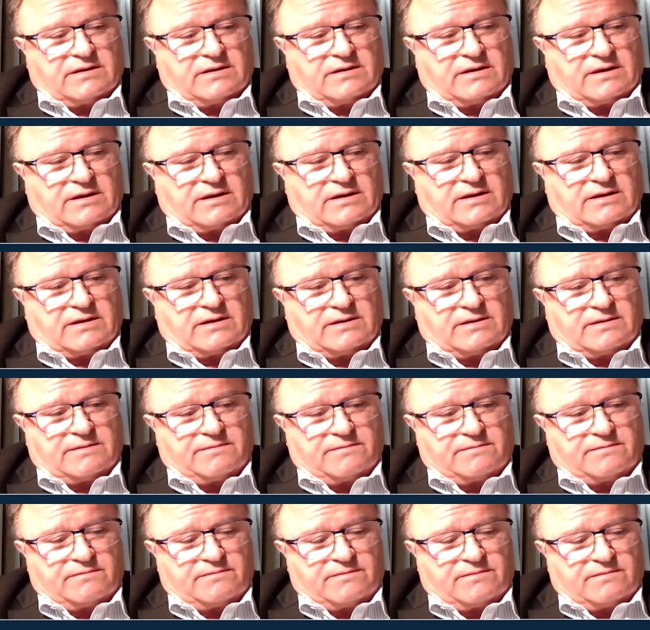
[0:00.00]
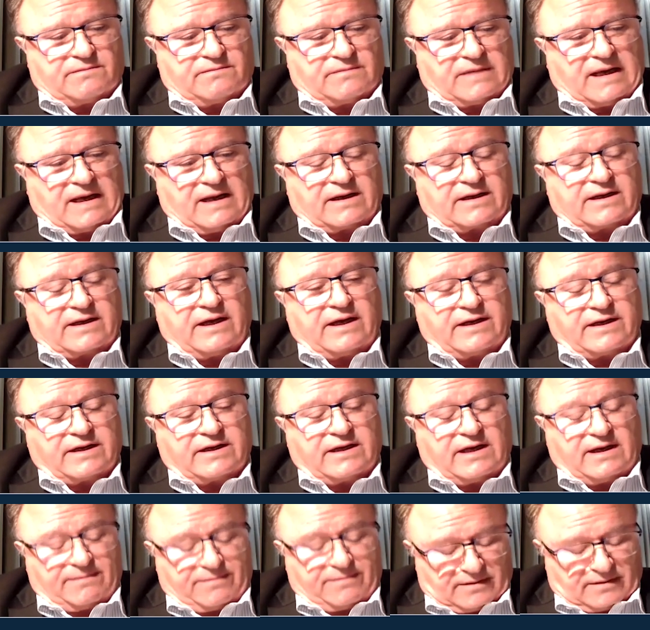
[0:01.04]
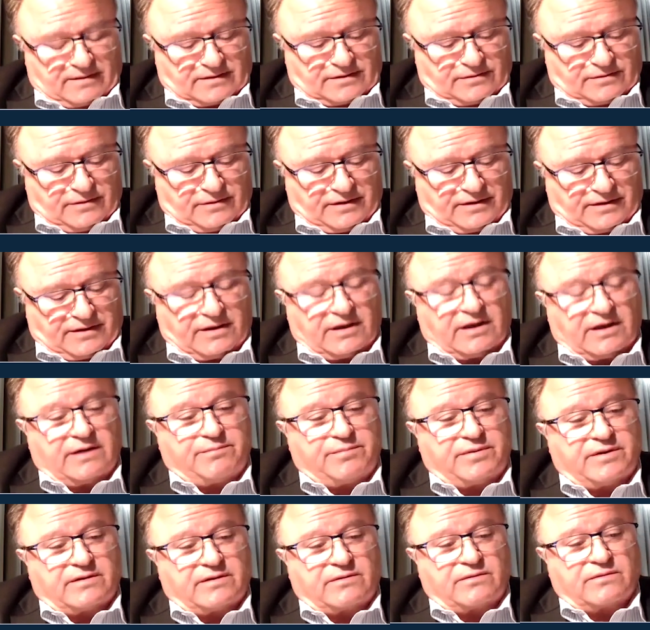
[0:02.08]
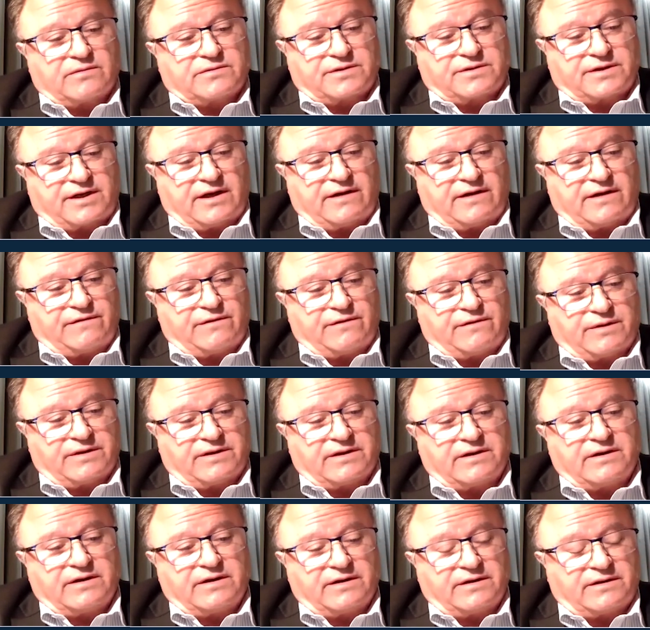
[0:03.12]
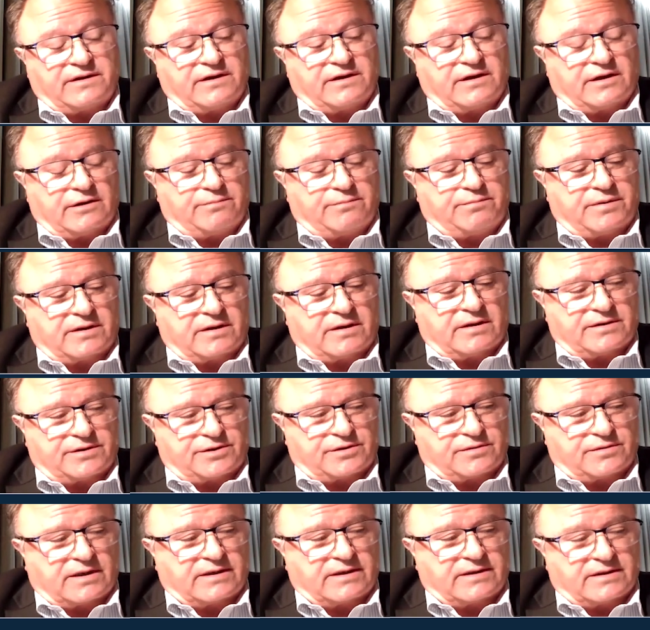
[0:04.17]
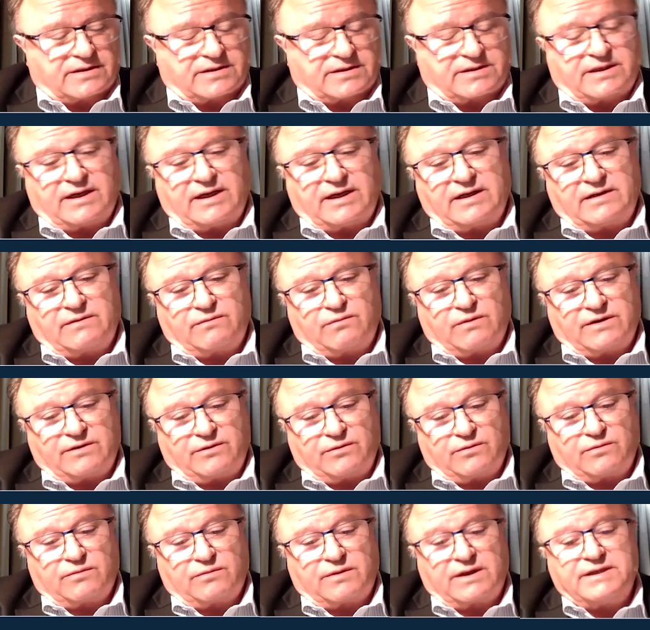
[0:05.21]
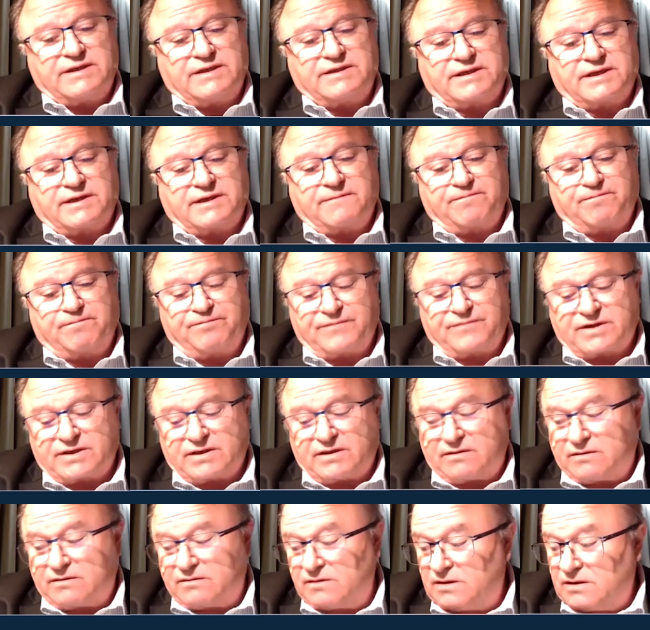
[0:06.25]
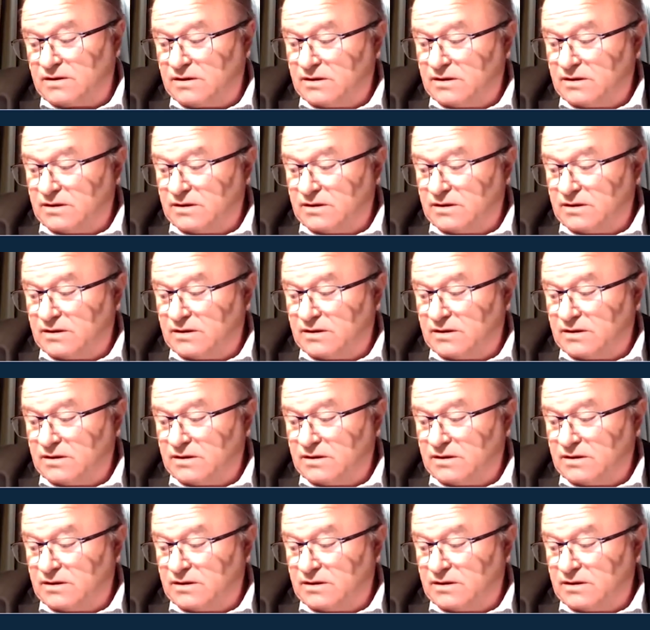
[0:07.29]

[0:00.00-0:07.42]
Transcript: allocating capital to Ethiopia or to KEFI within Ethiopia should understand what you're raising. So,